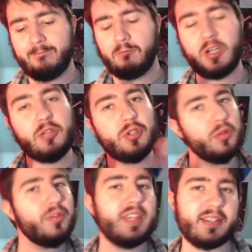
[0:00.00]
When you
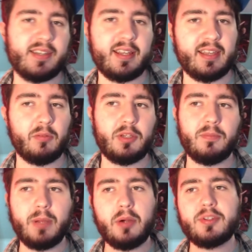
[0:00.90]
do things like that, when you
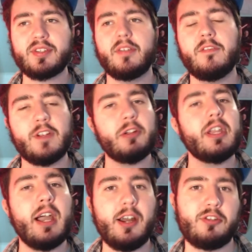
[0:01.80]
post very
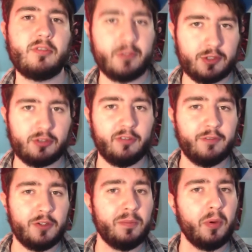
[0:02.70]
controversial
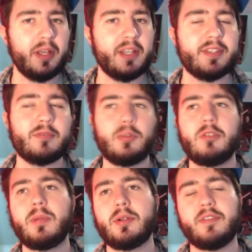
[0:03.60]
viewpoints, when you
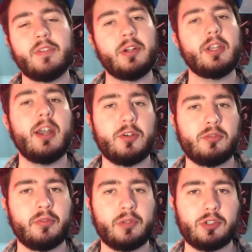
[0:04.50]
post very
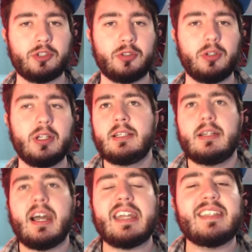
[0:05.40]
controversial
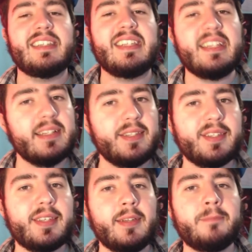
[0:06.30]

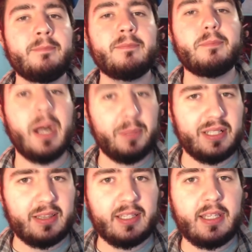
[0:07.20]
ideas
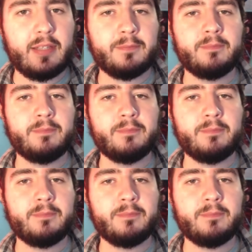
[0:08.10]
publicly,